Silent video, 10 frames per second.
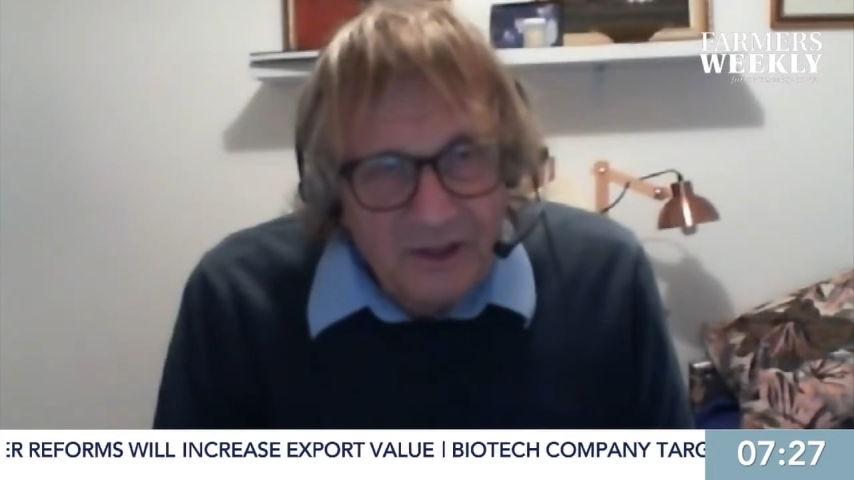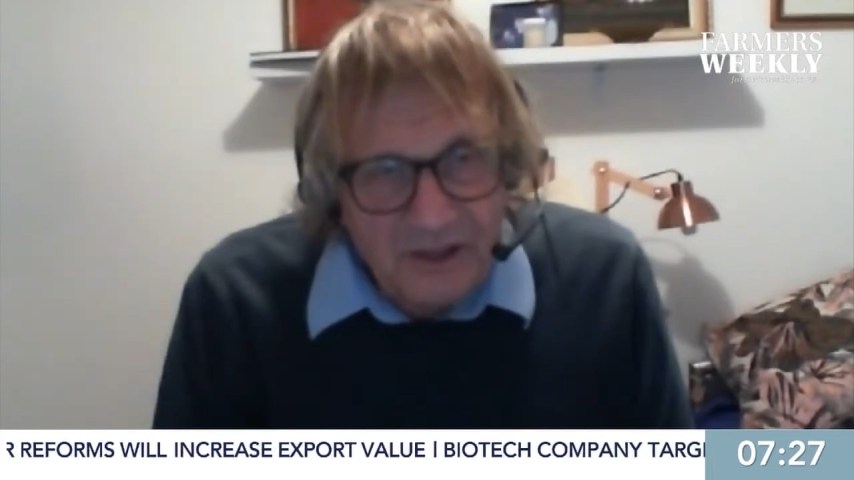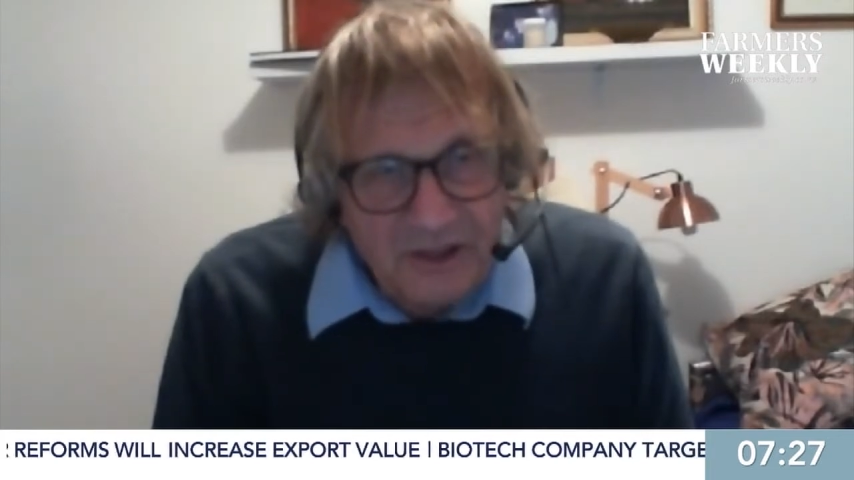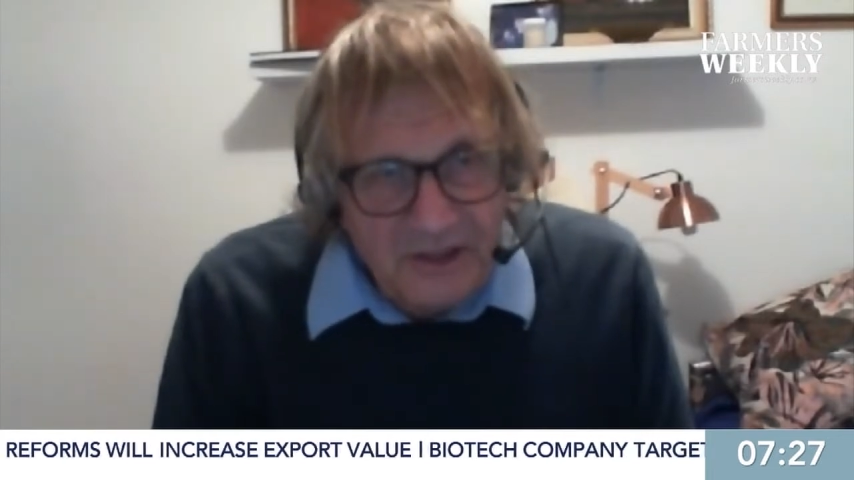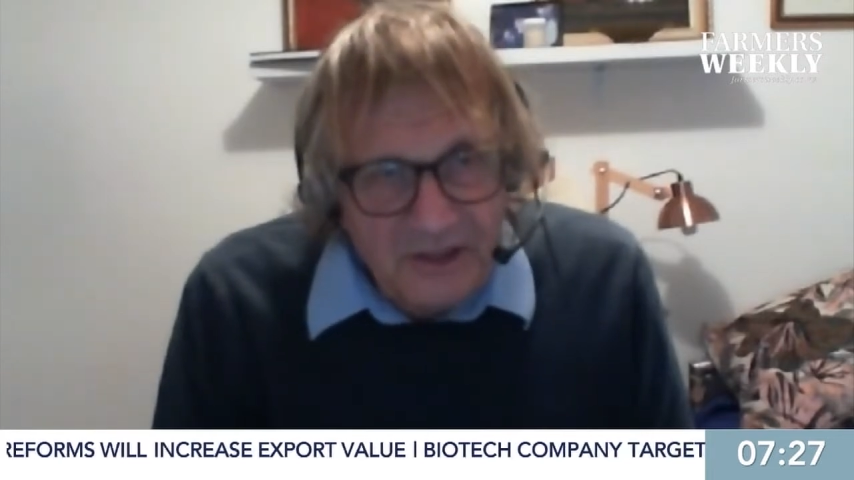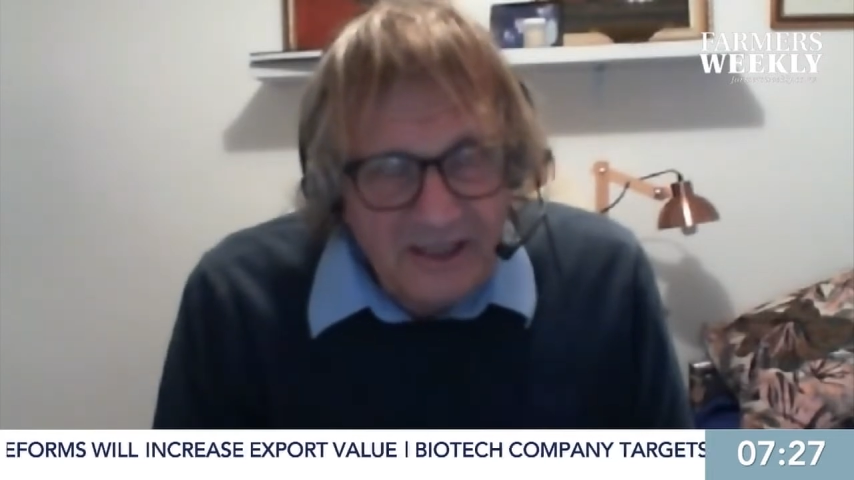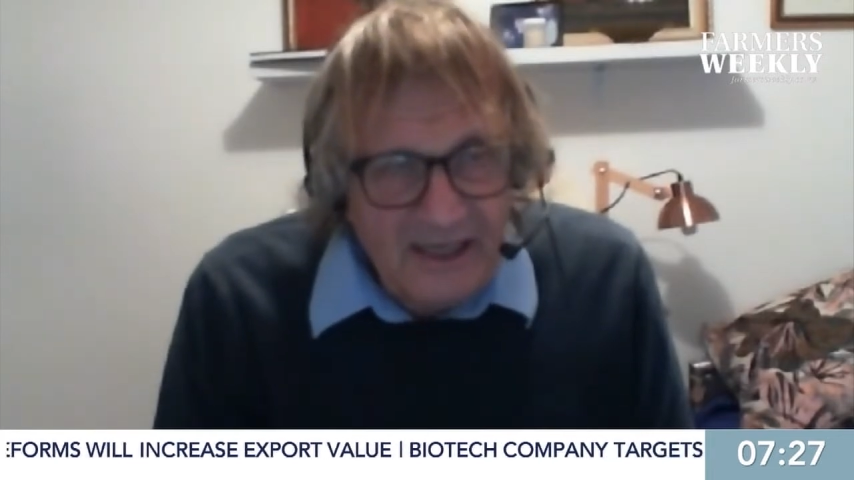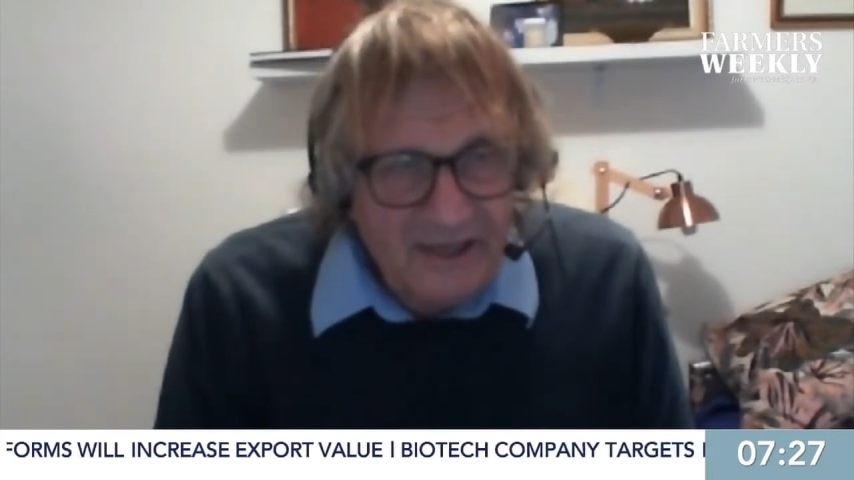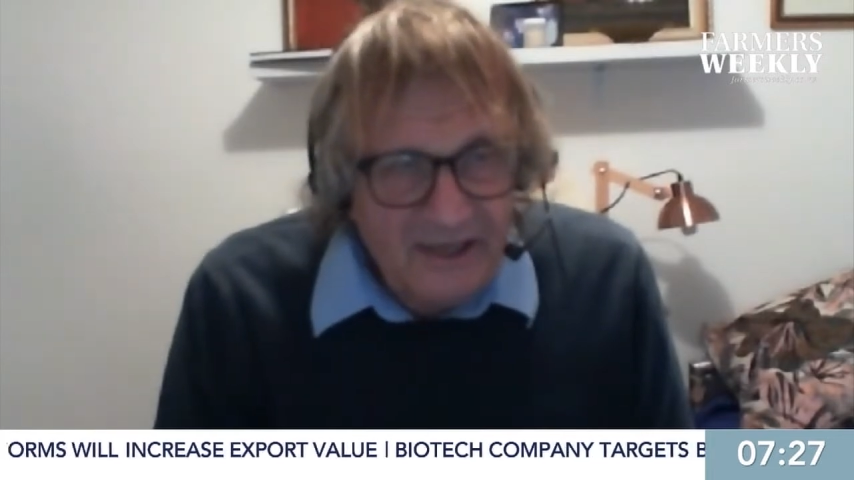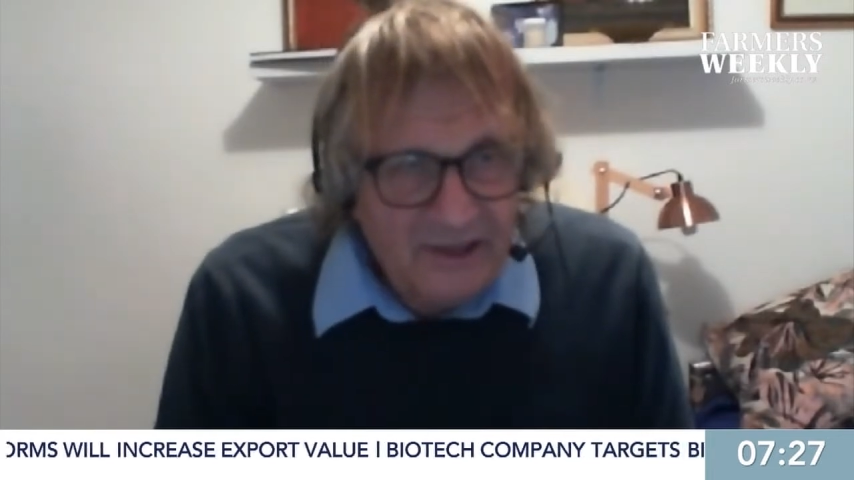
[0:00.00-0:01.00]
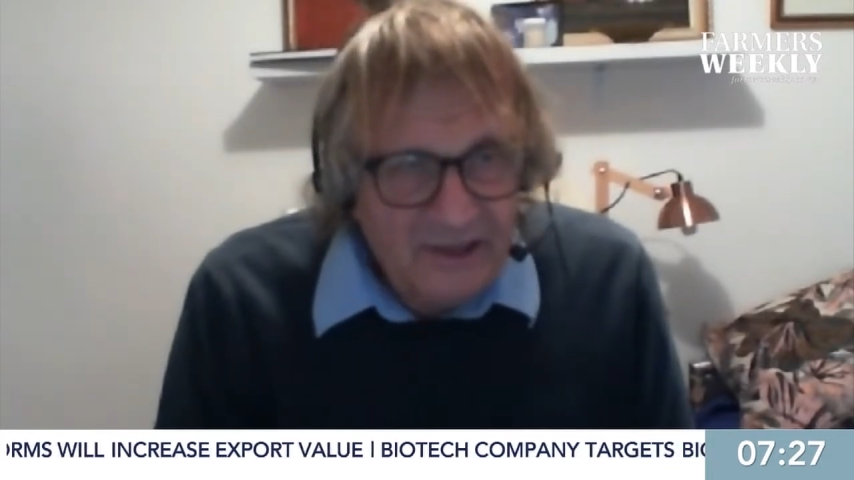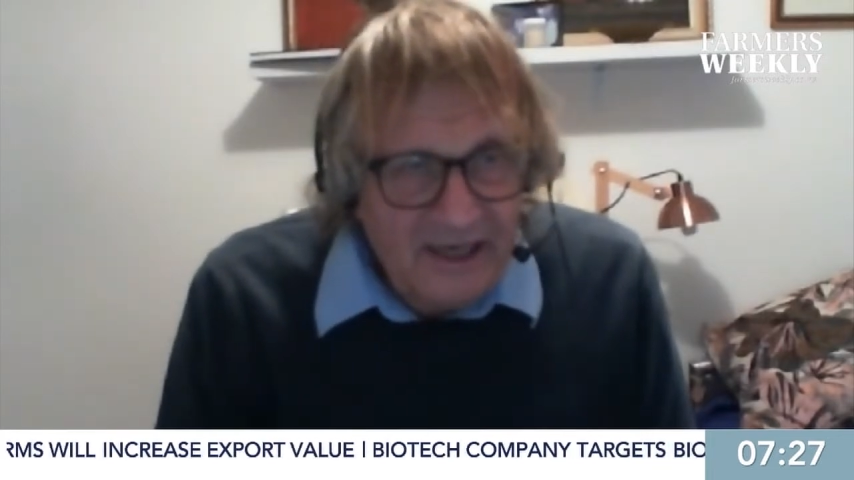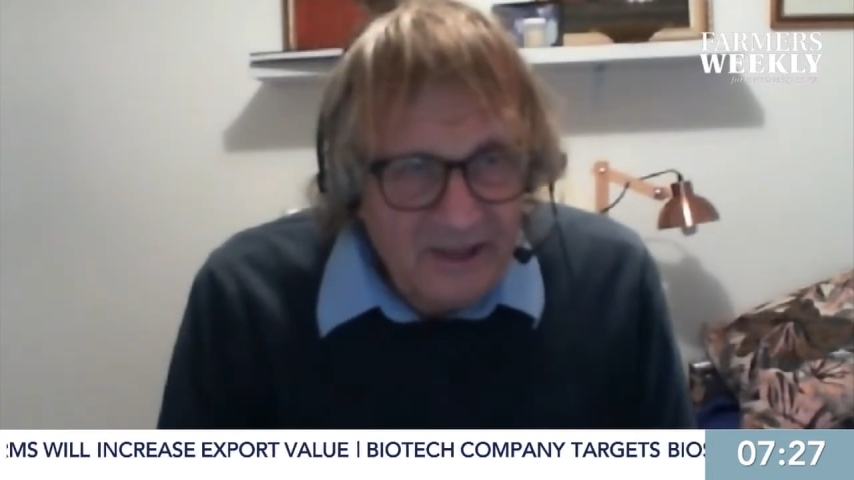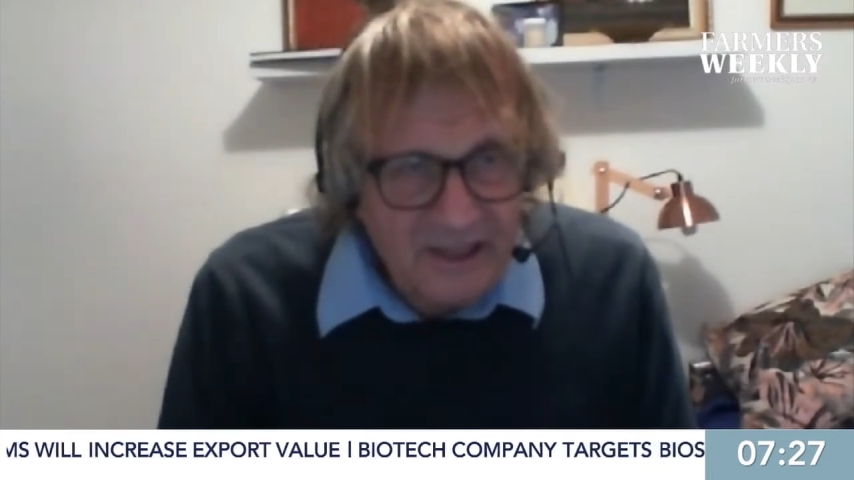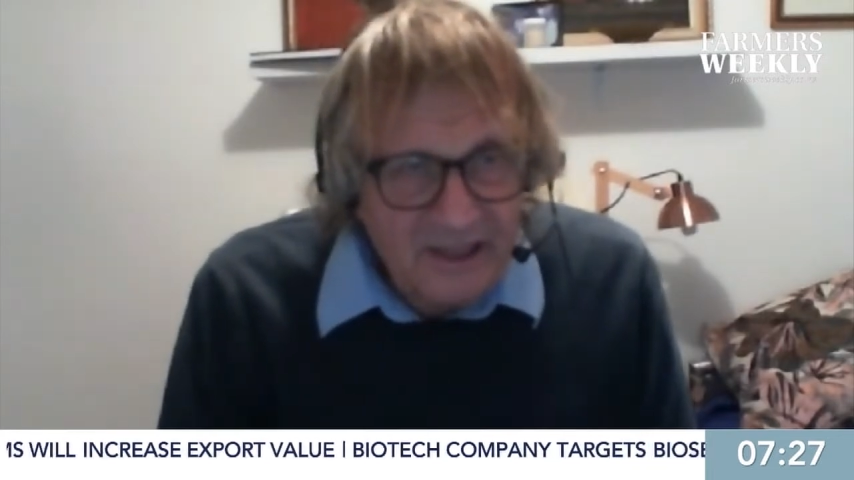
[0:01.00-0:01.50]
because there isn't the natural
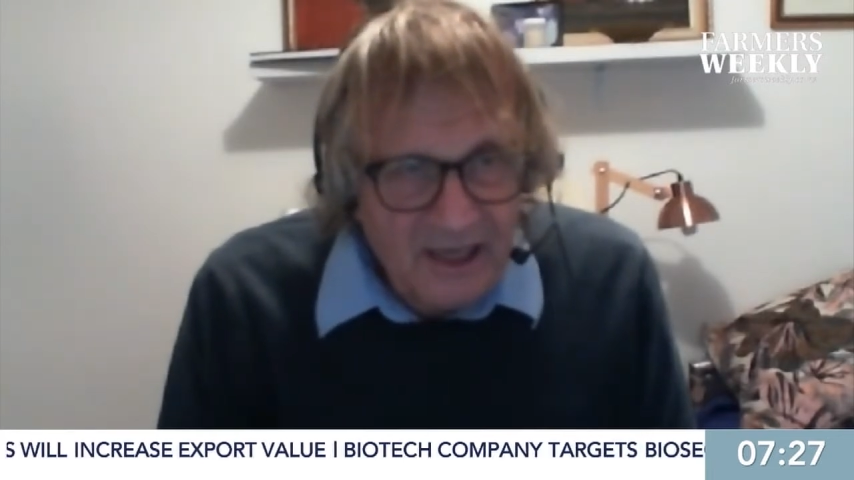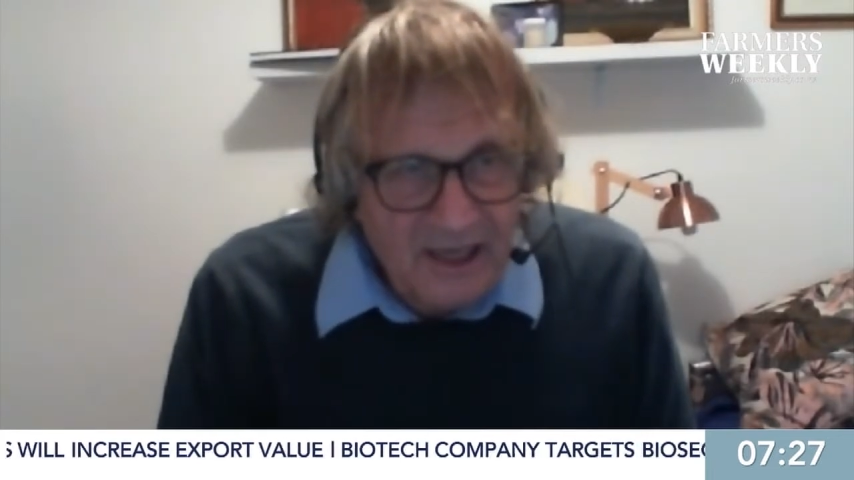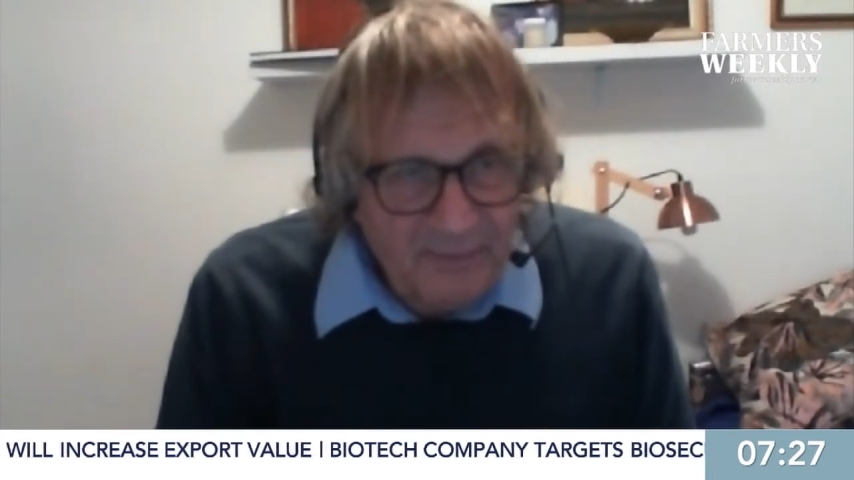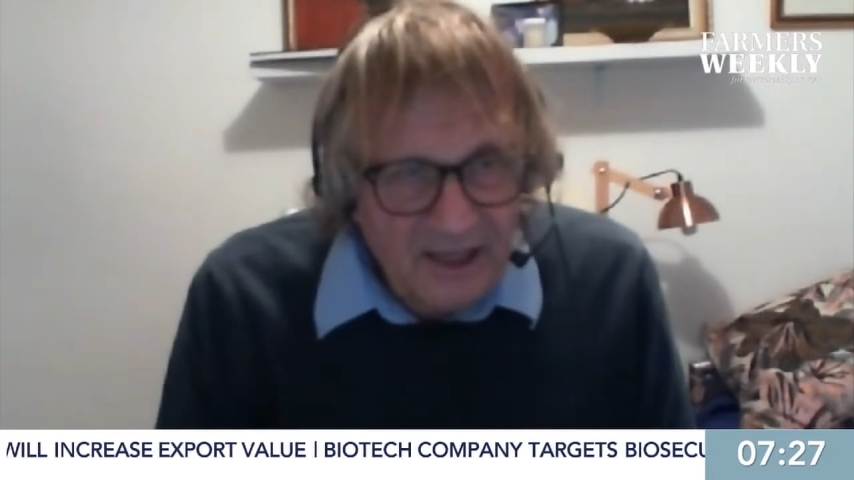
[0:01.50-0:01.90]
enemies in our